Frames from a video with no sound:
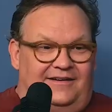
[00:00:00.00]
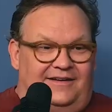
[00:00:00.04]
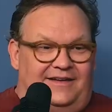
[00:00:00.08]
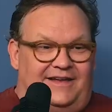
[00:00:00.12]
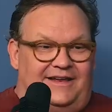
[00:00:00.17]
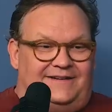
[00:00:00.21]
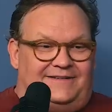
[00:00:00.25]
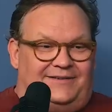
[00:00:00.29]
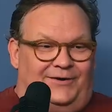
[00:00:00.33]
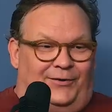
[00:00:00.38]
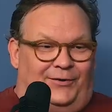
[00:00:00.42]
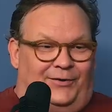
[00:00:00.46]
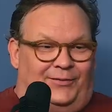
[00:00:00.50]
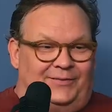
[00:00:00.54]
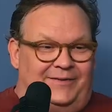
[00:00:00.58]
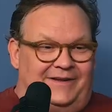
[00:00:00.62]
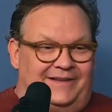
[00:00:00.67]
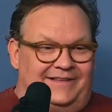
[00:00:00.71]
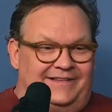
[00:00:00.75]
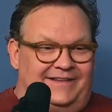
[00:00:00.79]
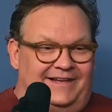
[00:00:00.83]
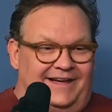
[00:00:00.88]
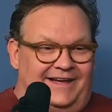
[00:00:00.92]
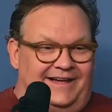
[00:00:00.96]
he told
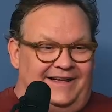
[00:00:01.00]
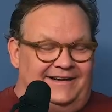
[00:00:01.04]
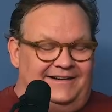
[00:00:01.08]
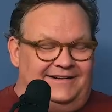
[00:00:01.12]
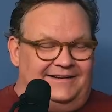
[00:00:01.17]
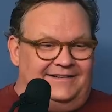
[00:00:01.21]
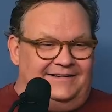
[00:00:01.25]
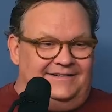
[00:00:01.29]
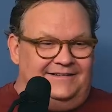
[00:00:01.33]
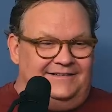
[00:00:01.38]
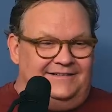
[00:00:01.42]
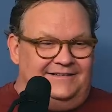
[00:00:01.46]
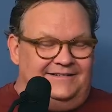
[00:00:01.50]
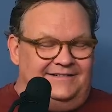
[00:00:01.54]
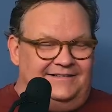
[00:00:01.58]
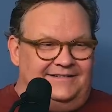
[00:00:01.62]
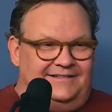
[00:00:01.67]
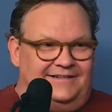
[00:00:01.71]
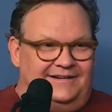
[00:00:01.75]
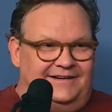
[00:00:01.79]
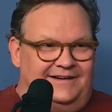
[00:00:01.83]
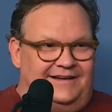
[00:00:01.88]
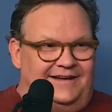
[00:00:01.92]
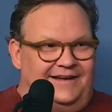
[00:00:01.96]
me that,
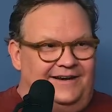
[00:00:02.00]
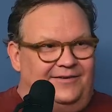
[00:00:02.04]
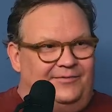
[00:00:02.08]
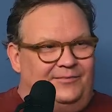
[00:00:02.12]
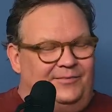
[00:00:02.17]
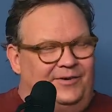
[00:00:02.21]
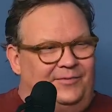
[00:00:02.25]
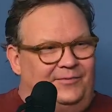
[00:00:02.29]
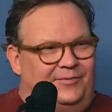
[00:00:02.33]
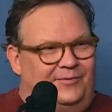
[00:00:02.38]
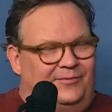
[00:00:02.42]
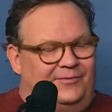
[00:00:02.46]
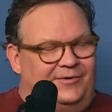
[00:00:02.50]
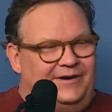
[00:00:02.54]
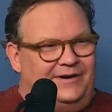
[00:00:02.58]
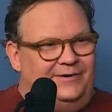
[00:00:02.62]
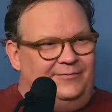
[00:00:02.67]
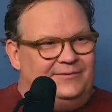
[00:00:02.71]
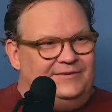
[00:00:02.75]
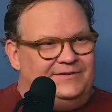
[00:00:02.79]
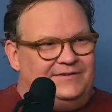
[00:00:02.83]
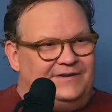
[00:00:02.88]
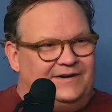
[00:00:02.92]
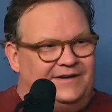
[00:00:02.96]
I can't remember what
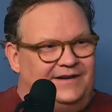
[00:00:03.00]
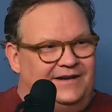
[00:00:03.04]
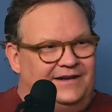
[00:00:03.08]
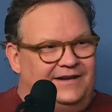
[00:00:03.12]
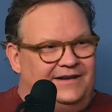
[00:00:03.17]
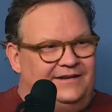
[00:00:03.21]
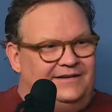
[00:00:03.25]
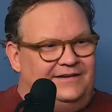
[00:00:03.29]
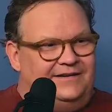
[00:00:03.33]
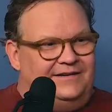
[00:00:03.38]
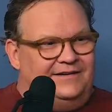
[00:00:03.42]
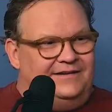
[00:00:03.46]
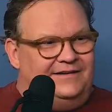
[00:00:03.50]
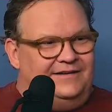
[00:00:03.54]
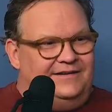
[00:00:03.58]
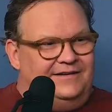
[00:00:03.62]
he was on.